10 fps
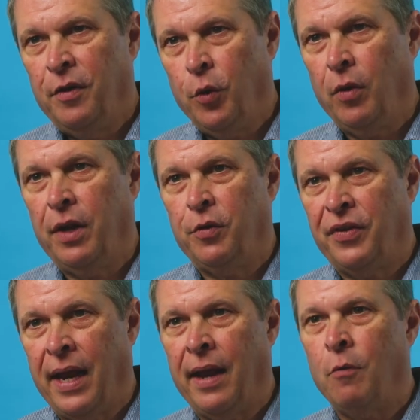you'll
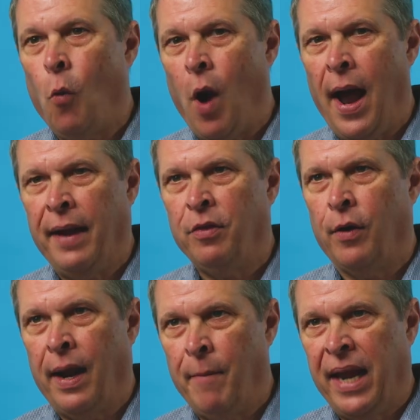understand why
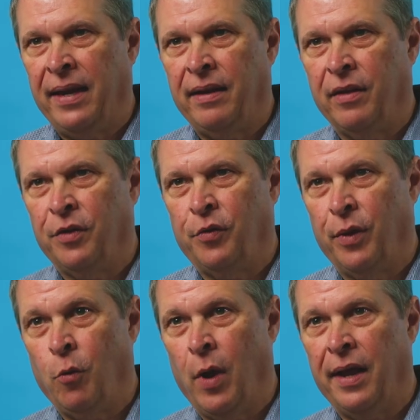they're making this
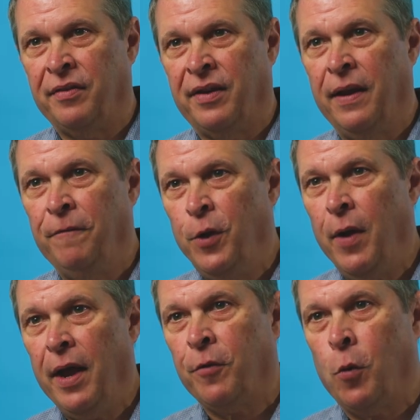request. If you
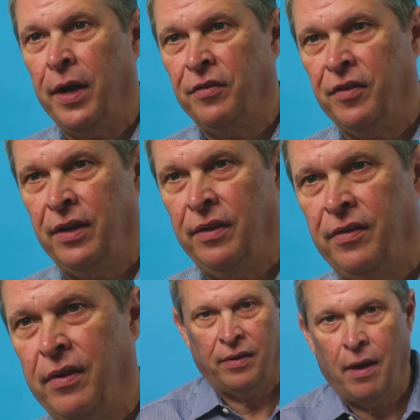have
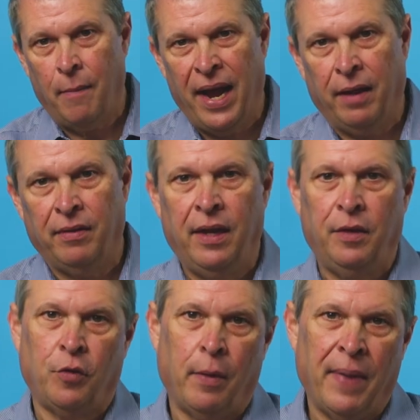questions about this
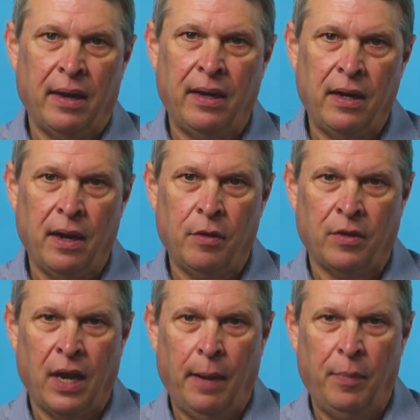or about any other
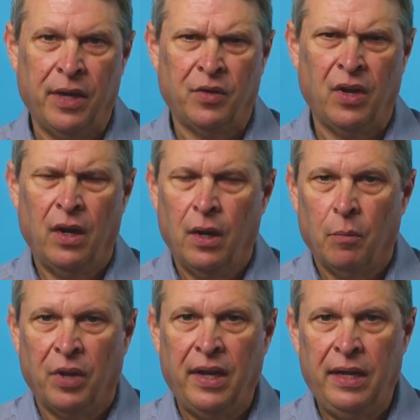topics,
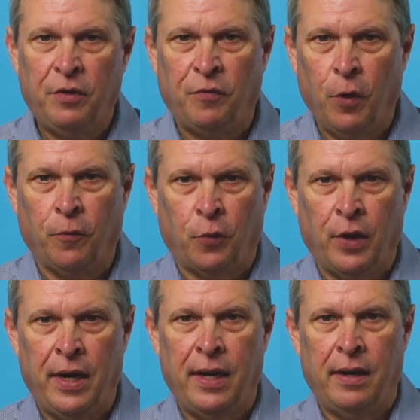please feel
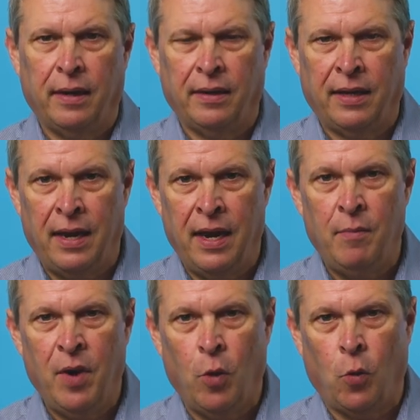free to
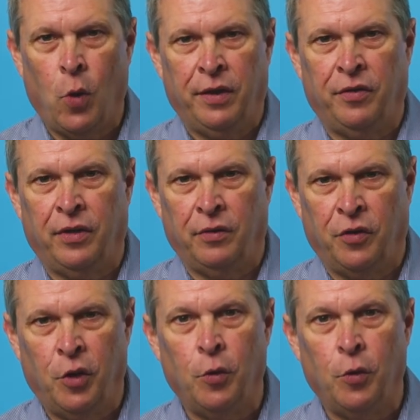email questions to